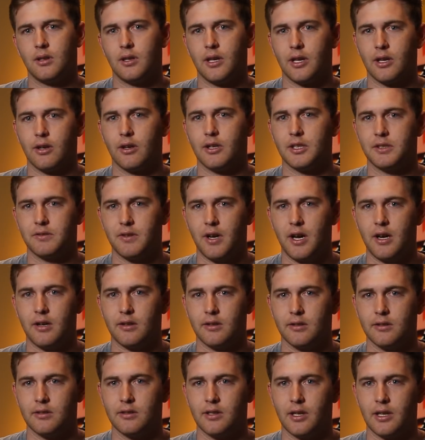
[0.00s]
it goes
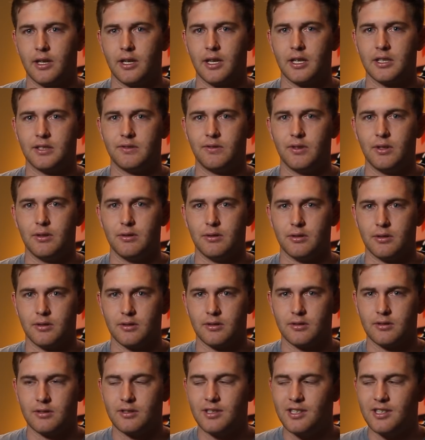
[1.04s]
viral and it gets views.